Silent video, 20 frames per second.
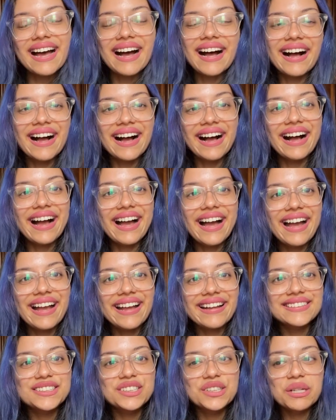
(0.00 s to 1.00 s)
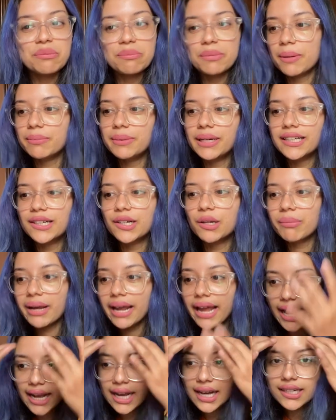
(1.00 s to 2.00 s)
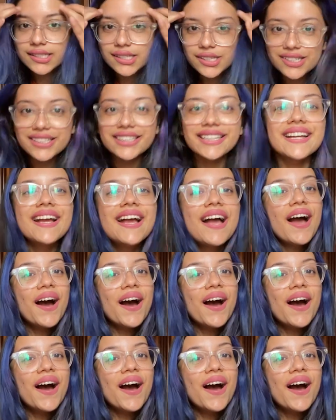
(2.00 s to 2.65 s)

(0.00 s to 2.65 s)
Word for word: uh, and you can be updated on my hair color journey.